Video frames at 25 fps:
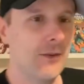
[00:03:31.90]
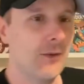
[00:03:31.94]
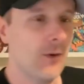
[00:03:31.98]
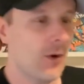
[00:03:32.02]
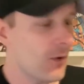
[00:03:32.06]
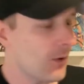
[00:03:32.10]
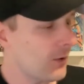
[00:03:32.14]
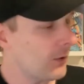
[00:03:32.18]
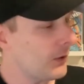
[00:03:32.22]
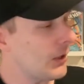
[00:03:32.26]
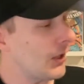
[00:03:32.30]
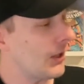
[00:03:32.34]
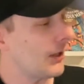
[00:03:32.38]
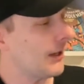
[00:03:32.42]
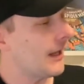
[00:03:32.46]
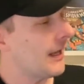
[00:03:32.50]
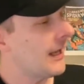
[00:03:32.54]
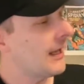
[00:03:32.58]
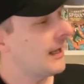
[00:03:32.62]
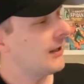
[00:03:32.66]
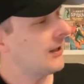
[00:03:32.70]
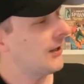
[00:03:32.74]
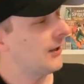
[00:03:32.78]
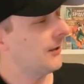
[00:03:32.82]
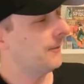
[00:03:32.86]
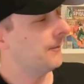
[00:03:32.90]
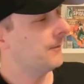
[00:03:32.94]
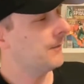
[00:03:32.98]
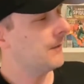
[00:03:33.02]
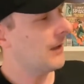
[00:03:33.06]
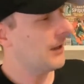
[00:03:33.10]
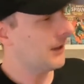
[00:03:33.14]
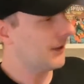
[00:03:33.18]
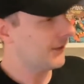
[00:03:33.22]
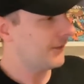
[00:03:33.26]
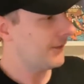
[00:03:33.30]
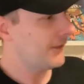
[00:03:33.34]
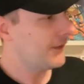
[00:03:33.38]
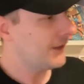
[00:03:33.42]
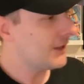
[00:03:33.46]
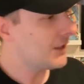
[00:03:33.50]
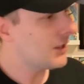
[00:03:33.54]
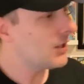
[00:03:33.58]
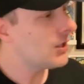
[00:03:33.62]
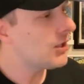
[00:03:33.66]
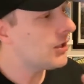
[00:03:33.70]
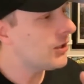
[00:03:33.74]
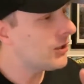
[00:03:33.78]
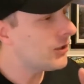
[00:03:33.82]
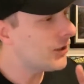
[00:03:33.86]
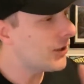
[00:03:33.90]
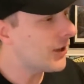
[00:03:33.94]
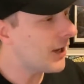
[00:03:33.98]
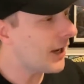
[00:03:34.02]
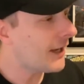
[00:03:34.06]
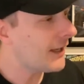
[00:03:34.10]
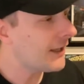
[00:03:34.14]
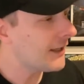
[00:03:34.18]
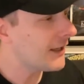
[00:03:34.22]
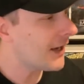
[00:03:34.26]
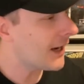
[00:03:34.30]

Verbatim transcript: Grogu, look, look, look. You you got